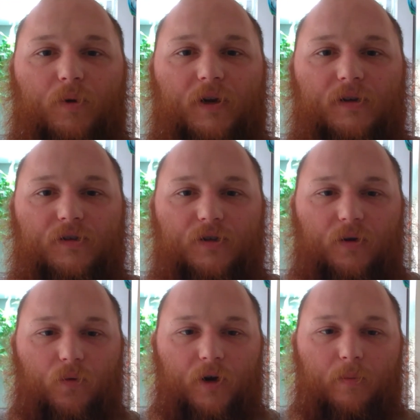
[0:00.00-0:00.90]
because
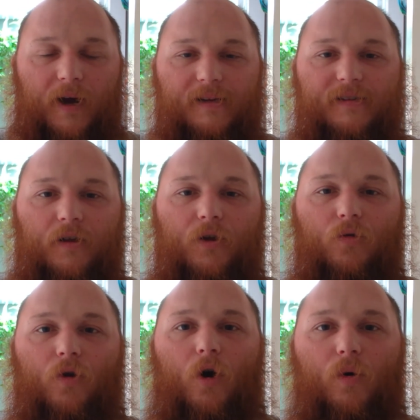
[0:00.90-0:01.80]
when your body's telling
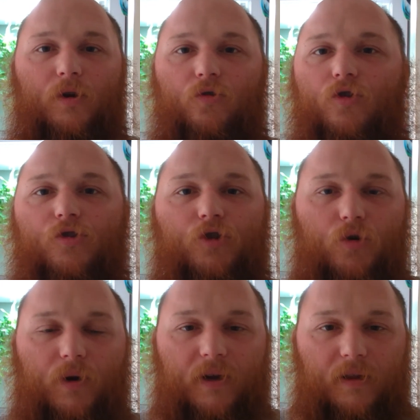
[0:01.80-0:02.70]
you no and you just
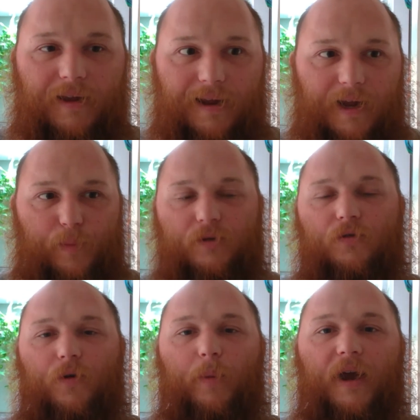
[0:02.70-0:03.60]
do it, and that happens
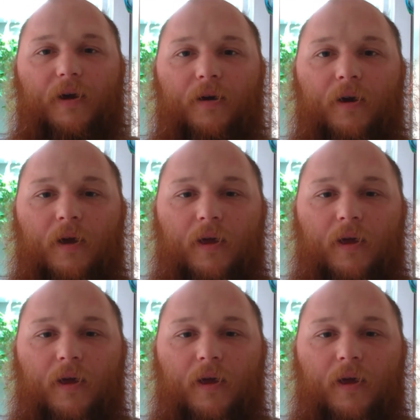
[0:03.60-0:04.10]
over a pattern,